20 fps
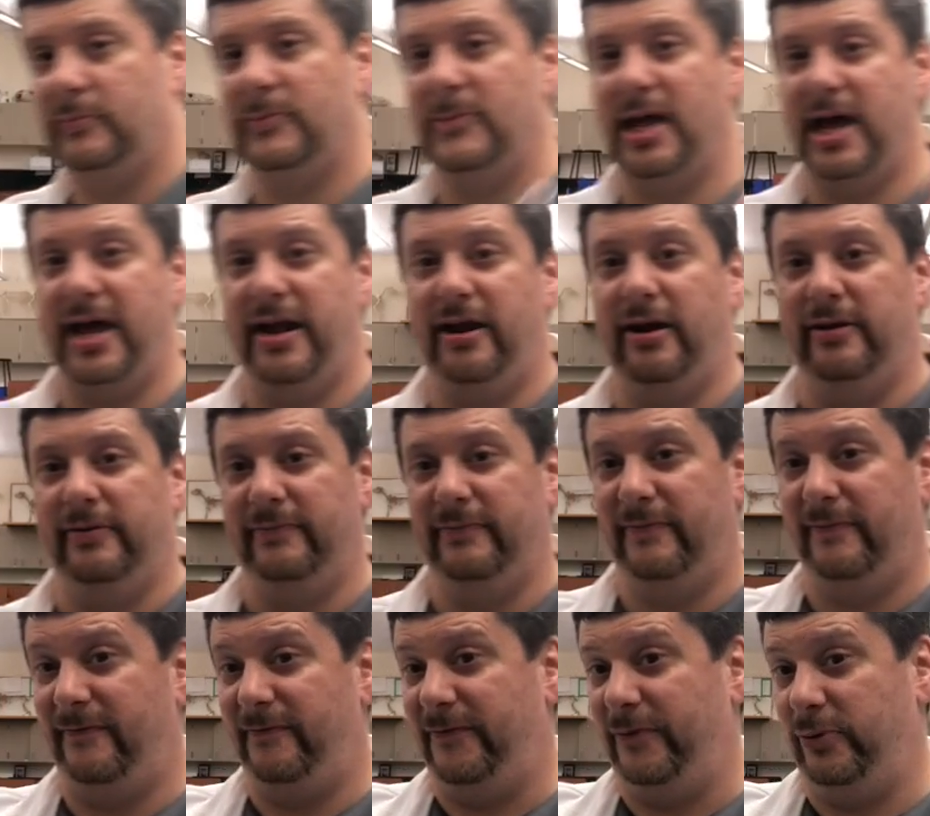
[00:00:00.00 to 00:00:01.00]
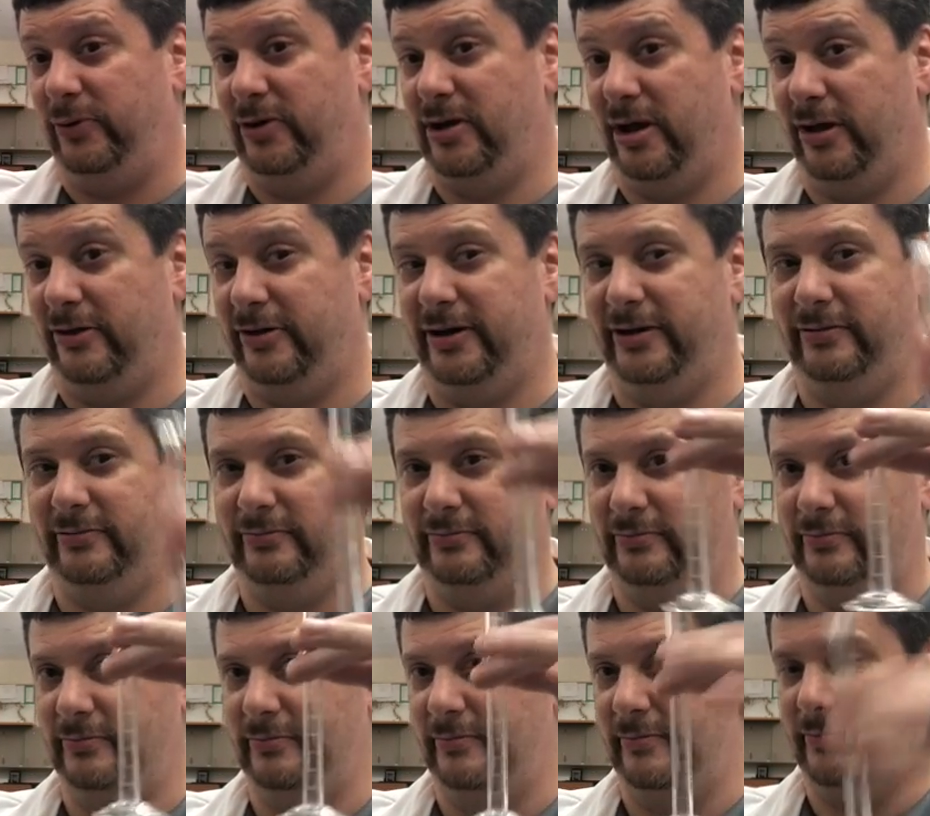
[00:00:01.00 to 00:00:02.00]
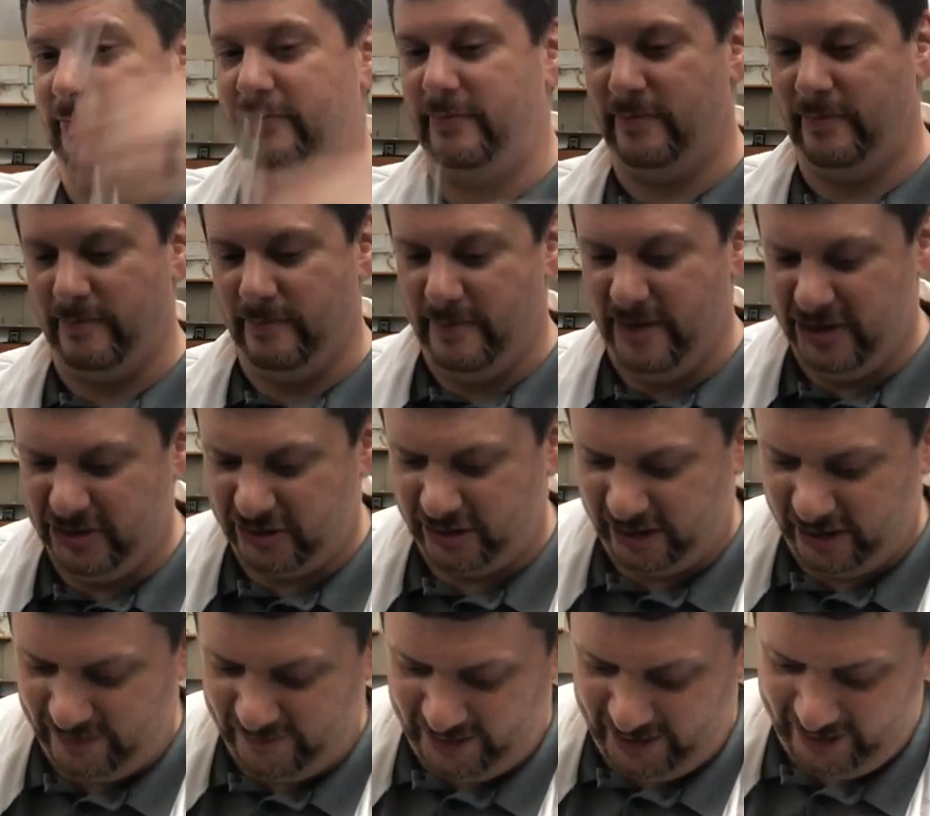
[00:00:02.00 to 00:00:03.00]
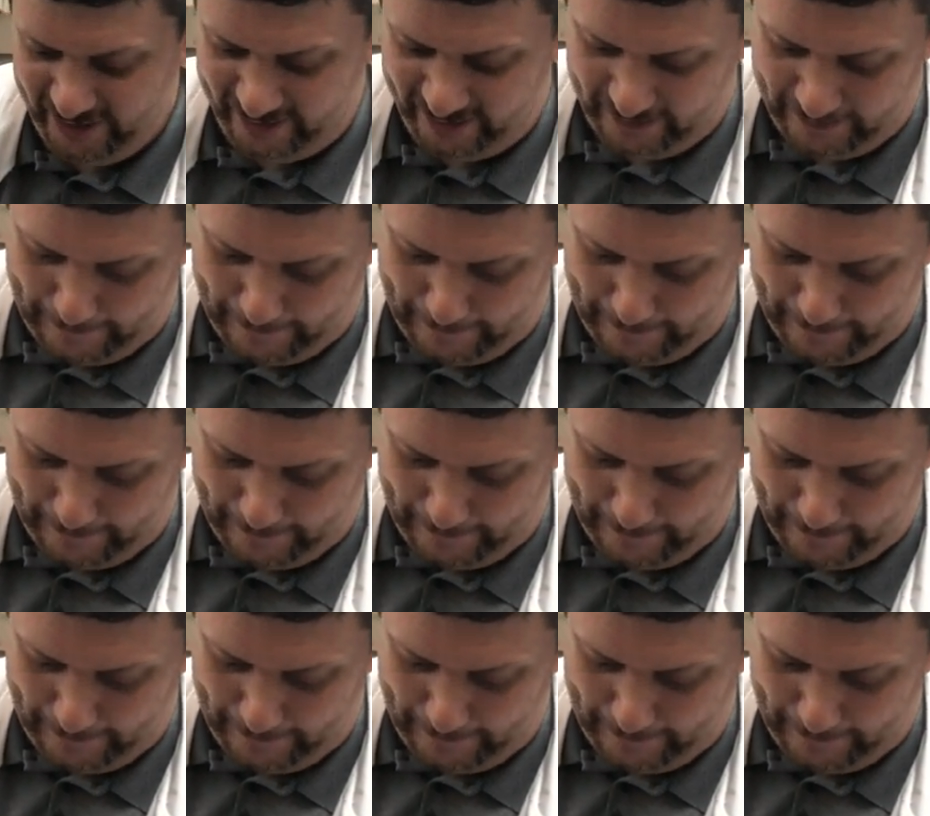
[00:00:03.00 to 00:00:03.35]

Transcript: I know, food coloring, measuring device.